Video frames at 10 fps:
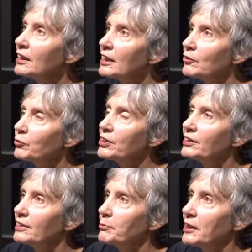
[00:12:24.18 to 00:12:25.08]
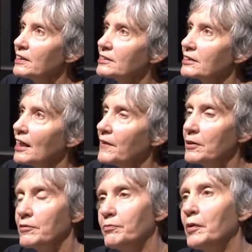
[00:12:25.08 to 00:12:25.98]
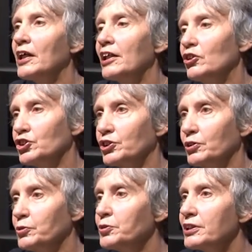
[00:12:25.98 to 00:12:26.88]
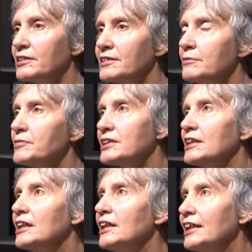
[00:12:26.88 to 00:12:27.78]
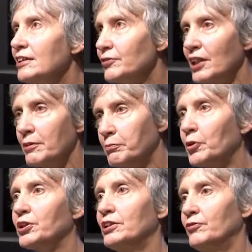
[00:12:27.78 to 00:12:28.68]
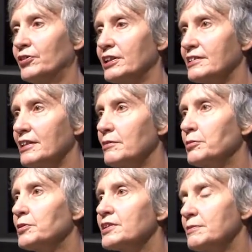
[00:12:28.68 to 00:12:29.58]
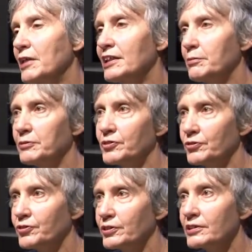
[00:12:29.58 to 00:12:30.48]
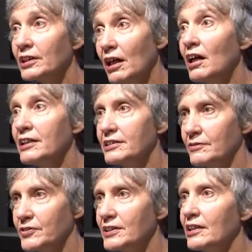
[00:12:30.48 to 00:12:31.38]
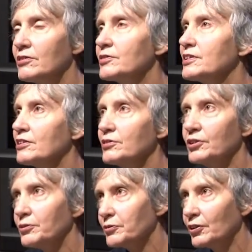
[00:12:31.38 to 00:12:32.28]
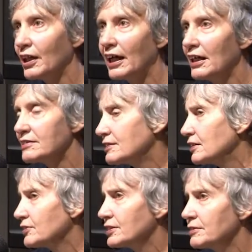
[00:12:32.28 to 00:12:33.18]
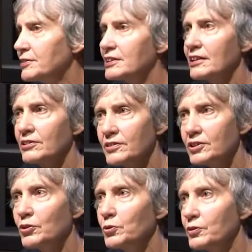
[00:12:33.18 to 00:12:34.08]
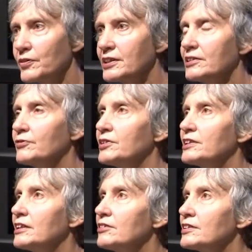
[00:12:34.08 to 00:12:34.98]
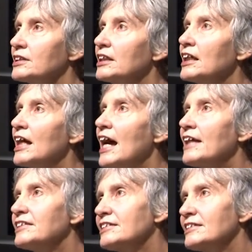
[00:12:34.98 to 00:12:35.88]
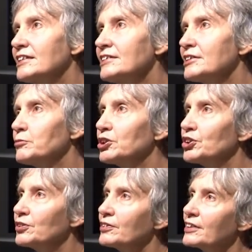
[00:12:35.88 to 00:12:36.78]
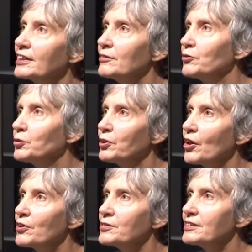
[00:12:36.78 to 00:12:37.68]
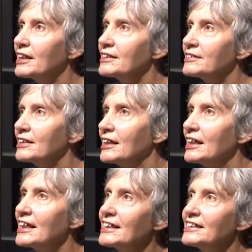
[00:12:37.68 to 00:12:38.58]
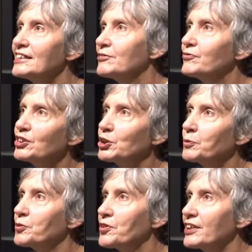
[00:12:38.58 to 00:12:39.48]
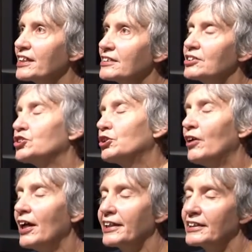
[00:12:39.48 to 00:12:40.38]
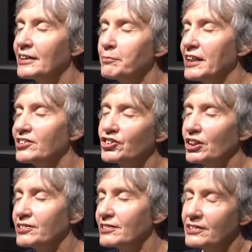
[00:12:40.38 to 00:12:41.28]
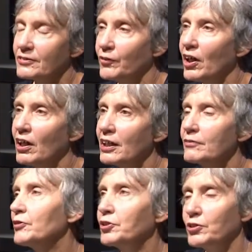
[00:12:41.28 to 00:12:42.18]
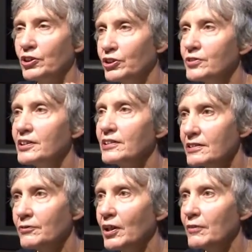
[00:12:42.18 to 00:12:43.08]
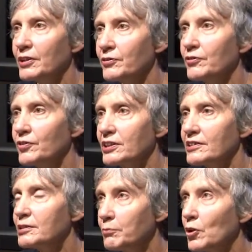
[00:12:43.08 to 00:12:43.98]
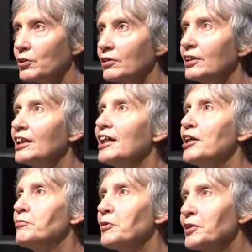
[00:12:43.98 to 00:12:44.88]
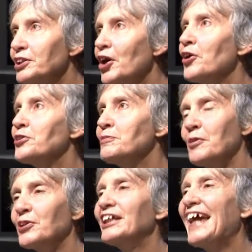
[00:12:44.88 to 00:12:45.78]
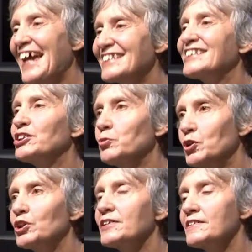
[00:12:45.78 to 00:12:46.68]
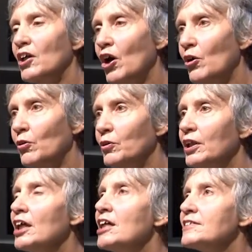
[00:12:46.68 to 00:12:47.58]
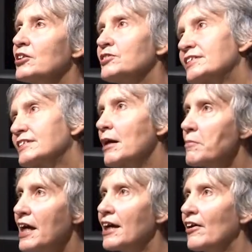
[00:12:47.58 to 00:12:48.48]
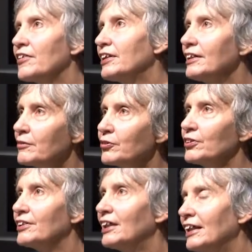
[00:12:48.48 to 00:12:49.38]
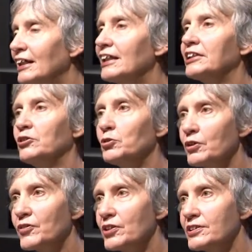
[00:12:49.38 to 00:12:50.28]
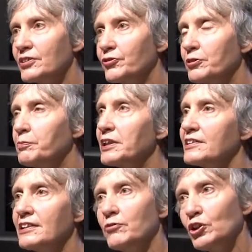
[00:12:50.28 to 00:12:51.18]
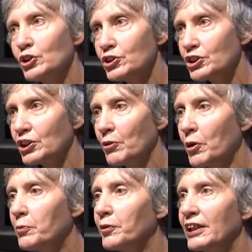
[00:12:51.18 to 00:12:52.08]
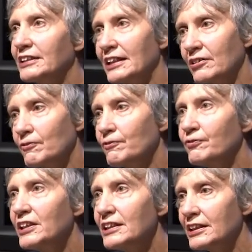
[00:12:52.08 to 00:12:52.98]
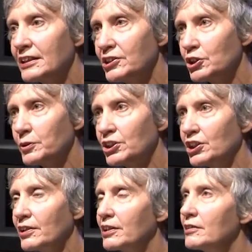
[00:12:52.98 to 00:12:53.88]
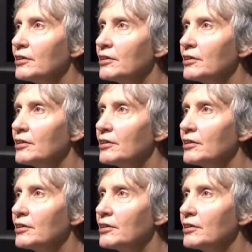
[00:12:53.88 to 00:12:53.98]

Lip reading: If we think about other biological organisms, even our body, for example, is made up of different kinds of cells. So, we've got heart cells, liver cells, all of these different cells. And there's a sense in which you can think of all those as individual things trying their best just to survive if you're using a survival of the fittest model. But we know the body has to work as a whole. So somehow the liver and the heart and all of those different bits have learnt to cooperate and are feeding into each other.